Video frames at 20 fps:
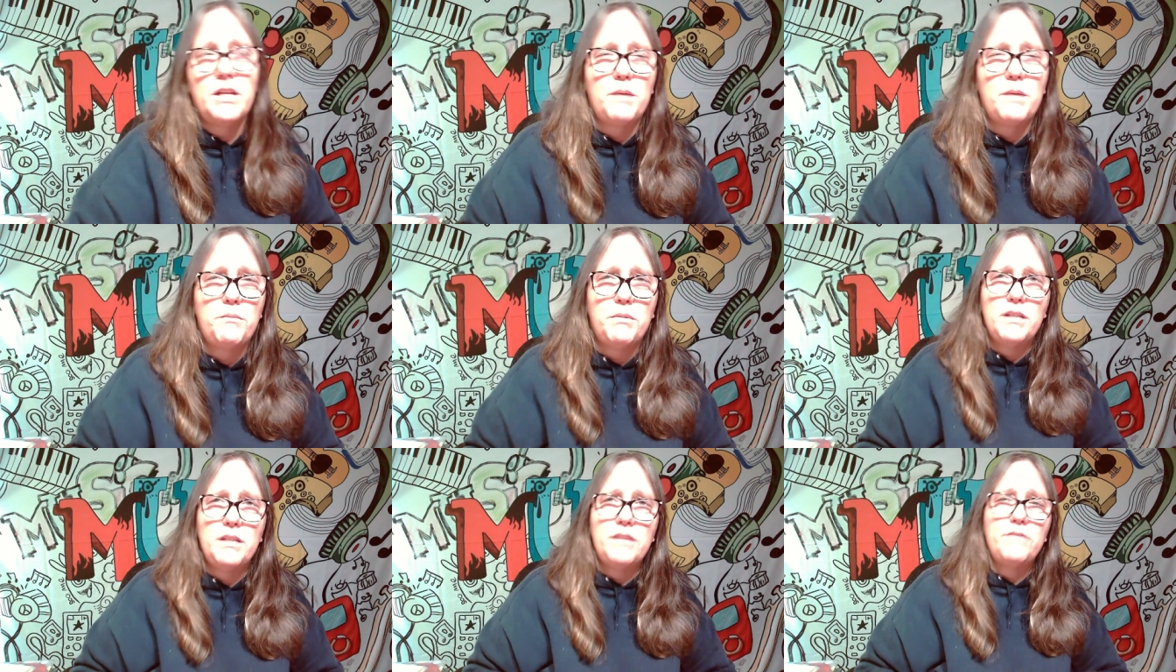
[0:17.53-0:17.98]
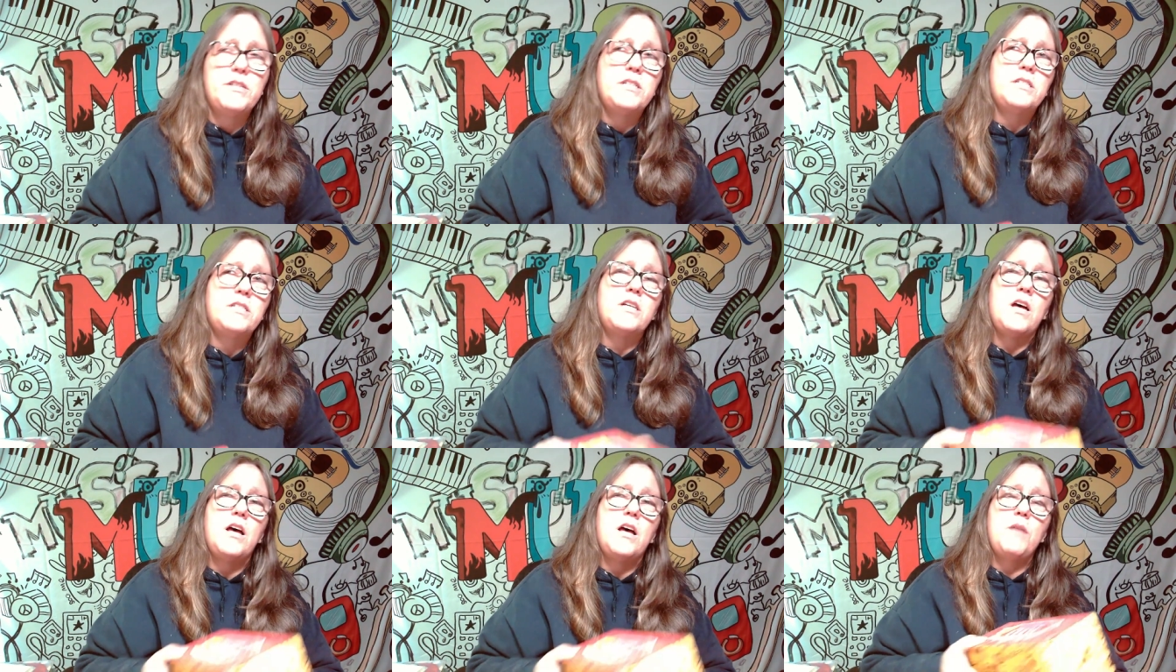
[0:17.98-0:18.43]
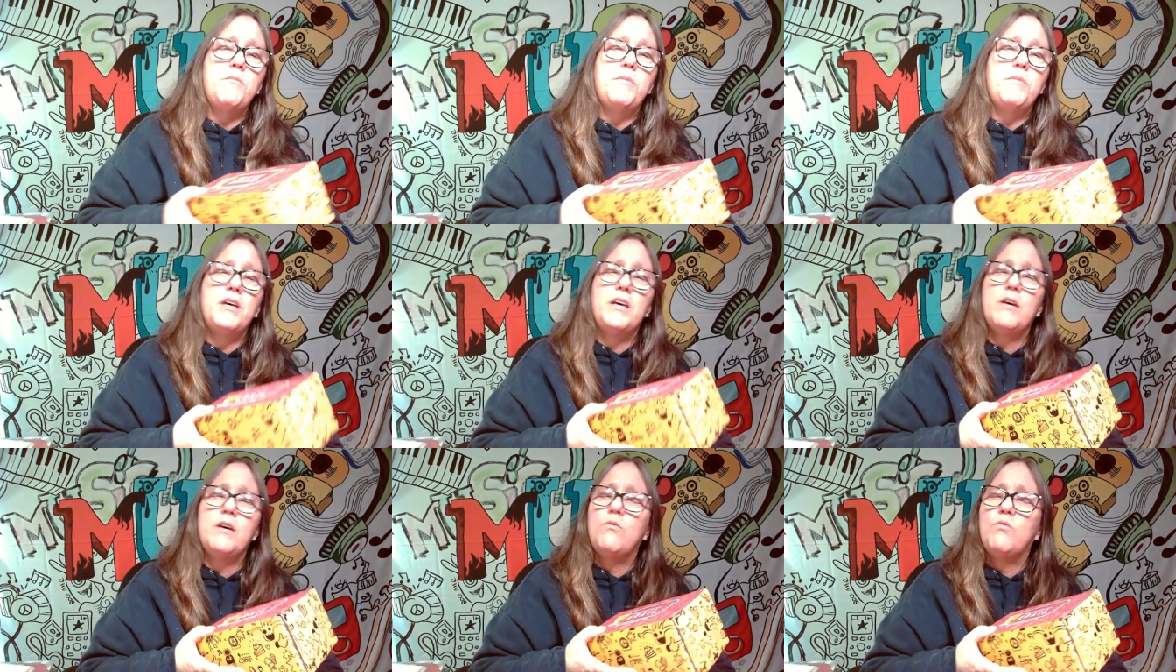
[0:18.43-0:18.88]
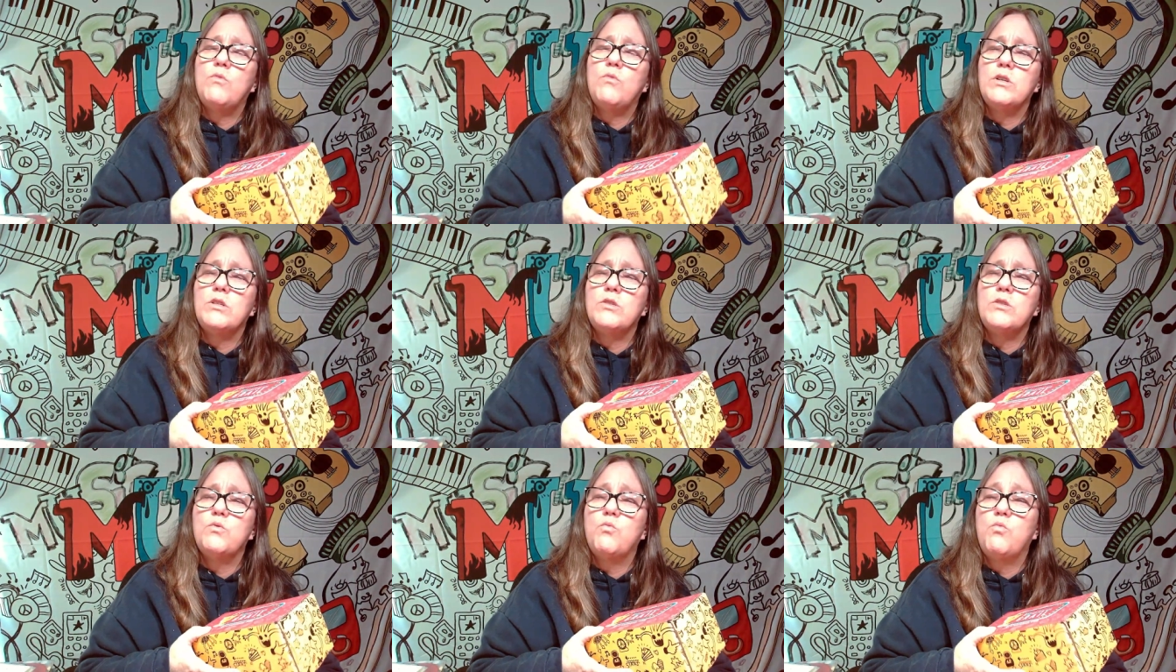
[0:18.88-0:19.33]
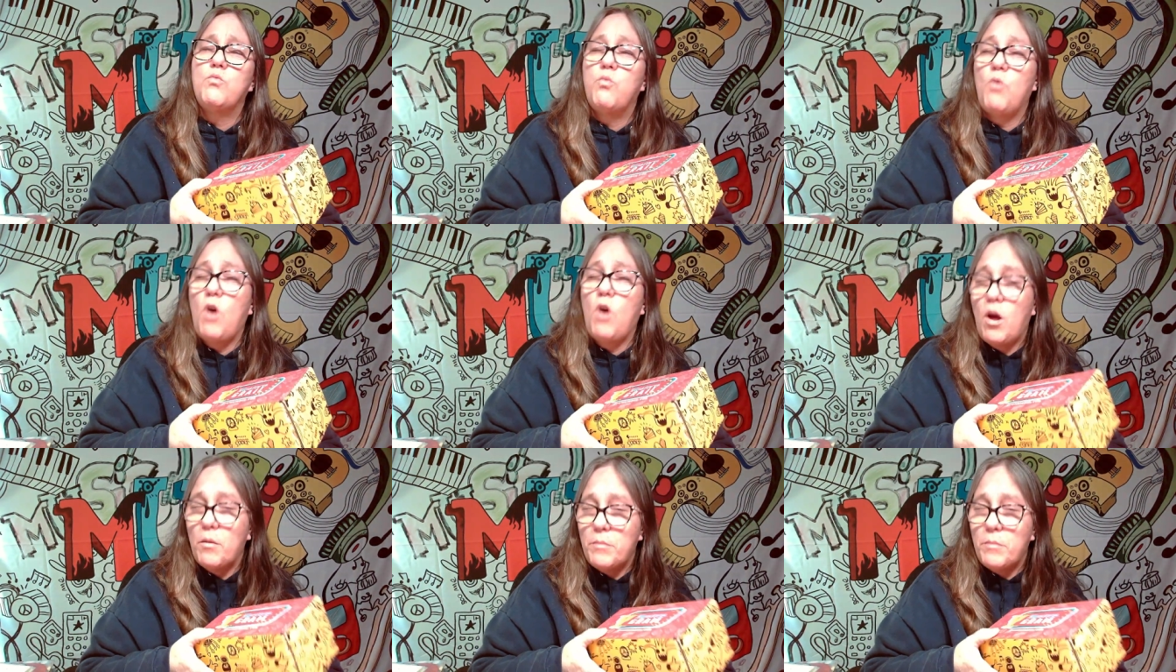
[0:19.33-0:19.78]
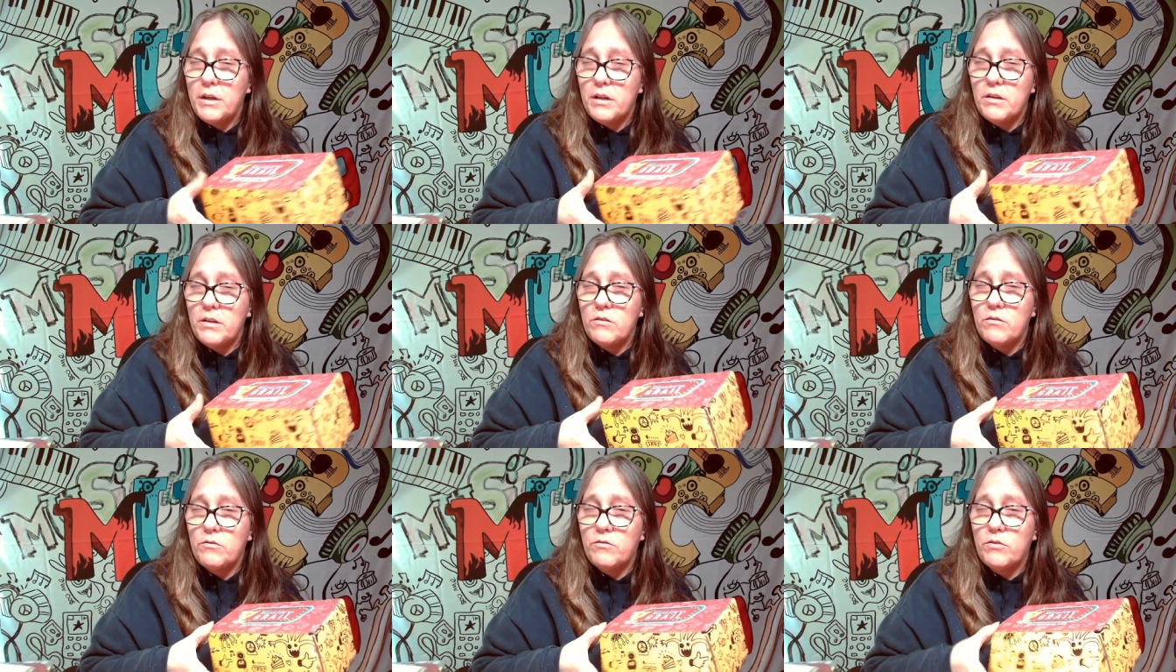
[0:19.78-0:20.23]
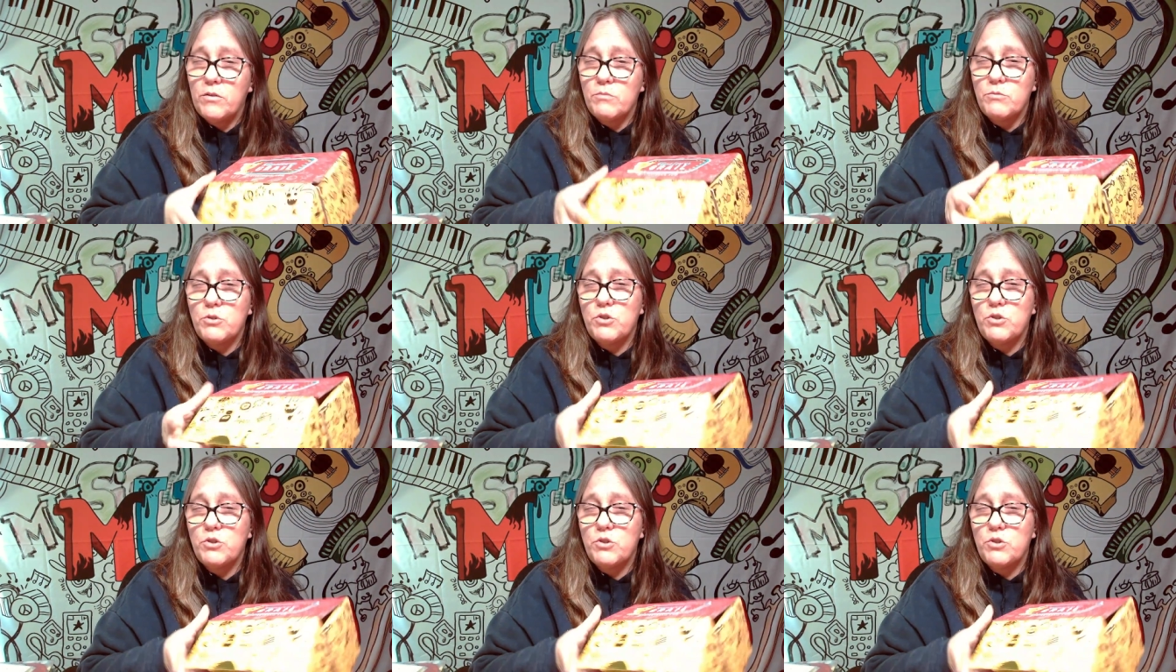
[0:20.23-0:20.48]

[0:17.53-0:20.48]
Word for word: I believe the top hit was Robin from